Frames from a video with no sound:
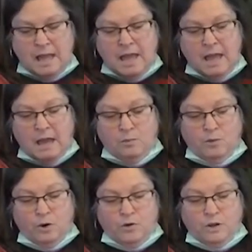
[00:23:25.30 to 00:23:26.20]
And
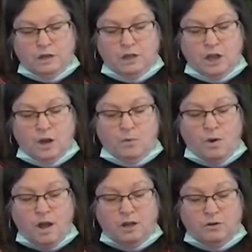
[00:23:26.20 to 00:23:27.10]
we're going to
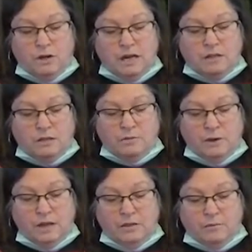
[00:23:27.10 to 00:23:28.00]
go underneath the
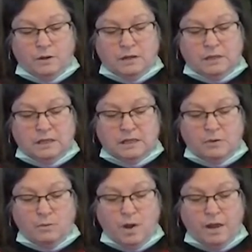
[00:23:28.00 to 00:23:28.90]
wreath. We're going to stick
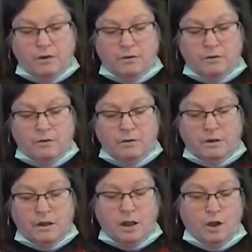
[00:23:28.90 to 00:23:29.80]
the wire
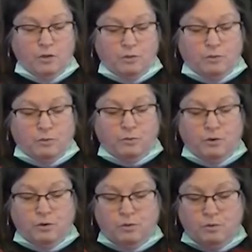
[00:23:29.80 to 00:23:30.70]

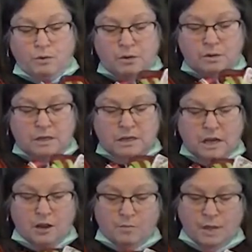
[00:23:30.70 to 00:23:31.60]
through the
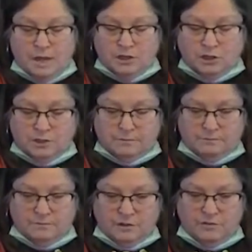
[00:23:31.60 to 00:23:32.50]
Deco mesh.
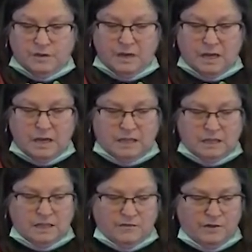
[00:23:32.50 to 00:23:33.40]
It's very easy.
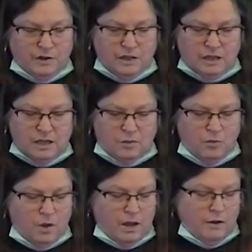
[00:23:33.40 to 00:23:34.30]
It's very thin
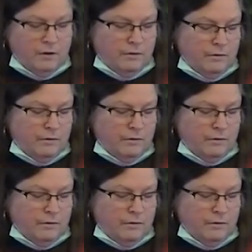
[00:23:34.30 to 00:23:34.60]
wire.